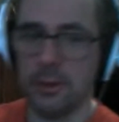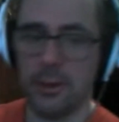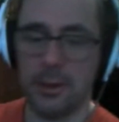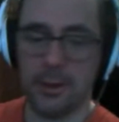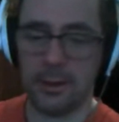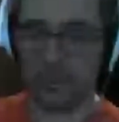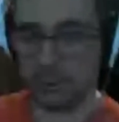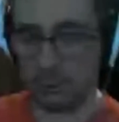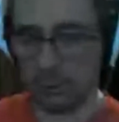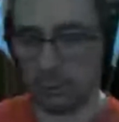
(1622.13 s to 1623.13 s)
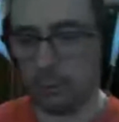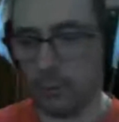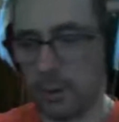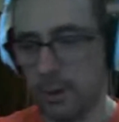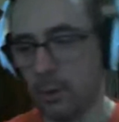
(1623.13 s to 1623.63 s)
to
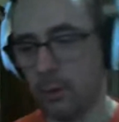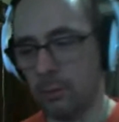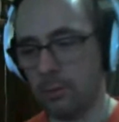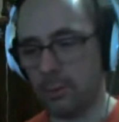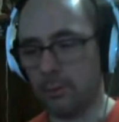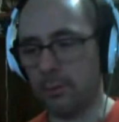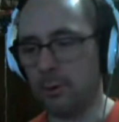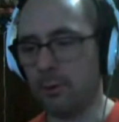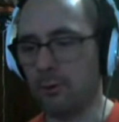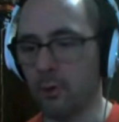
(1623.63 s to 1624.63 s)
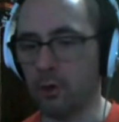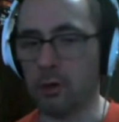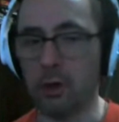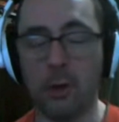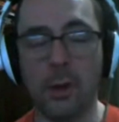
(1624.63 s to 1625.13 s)
my old movie review for
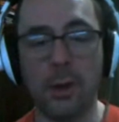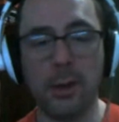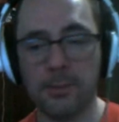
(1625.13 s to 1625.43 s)
Noah.